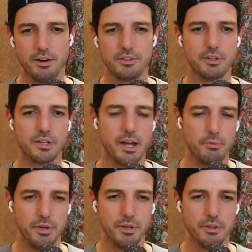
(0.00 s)
or
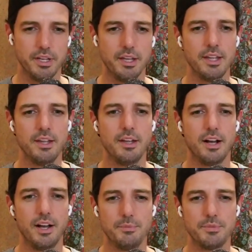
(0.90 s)
accountability.
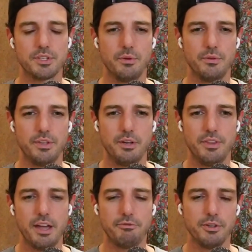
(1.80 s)
So
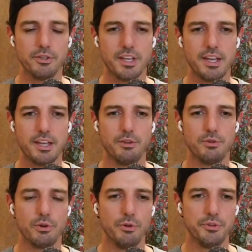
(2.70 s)
that feels like those
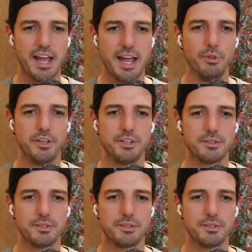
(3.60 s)
old tablets,